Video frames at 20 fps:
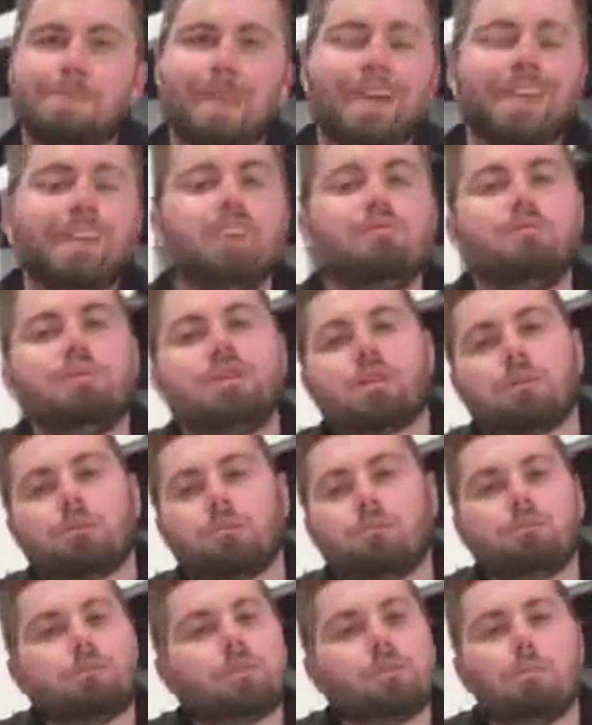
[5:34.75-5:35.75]
and give me some
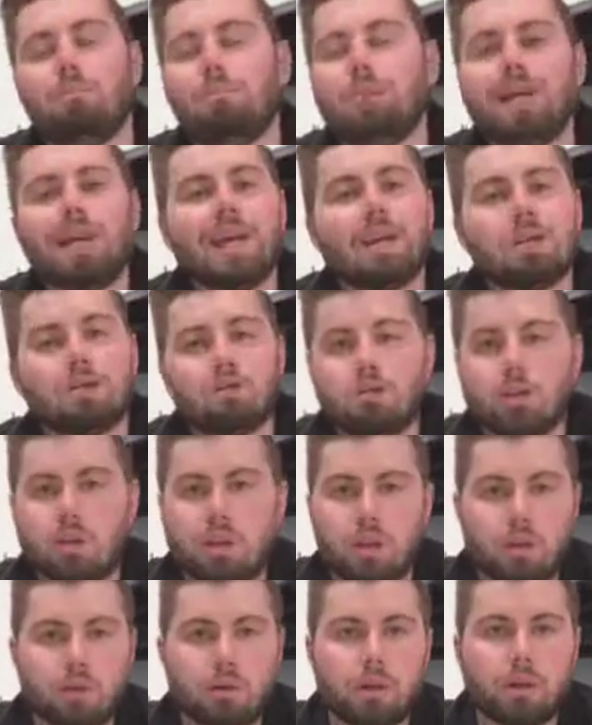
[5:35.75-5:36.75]
BS
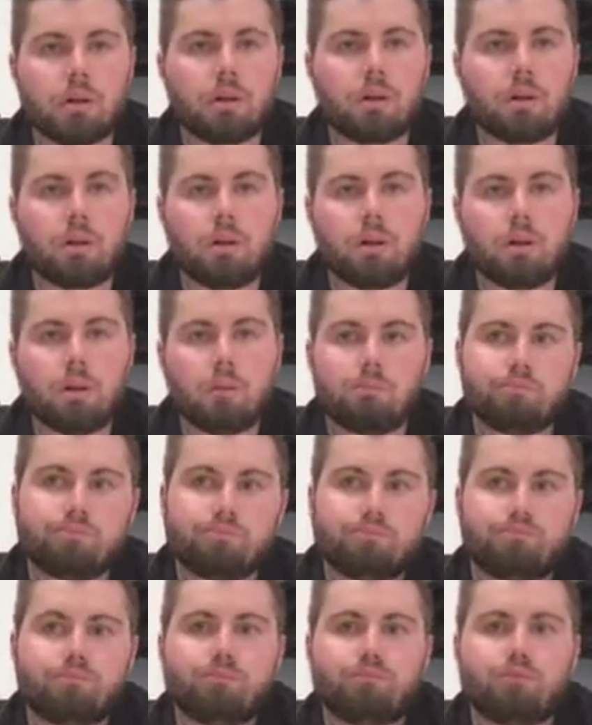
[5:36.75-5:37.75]
generic
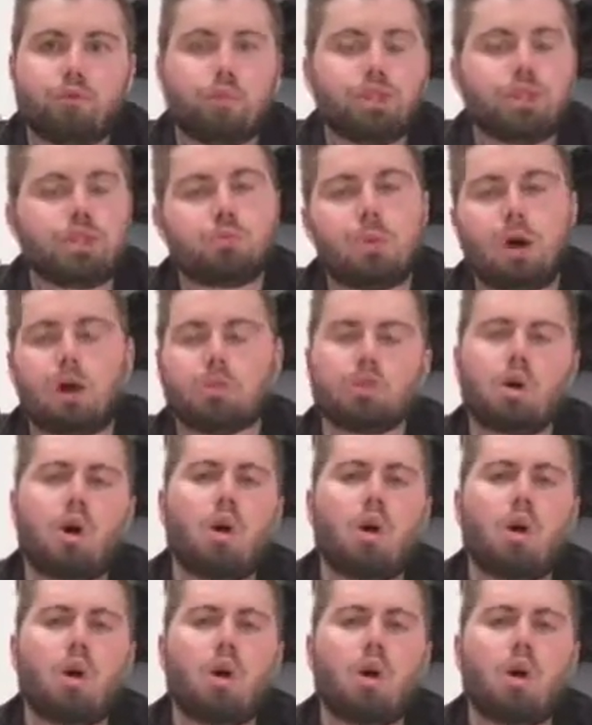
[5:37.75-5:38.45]
response.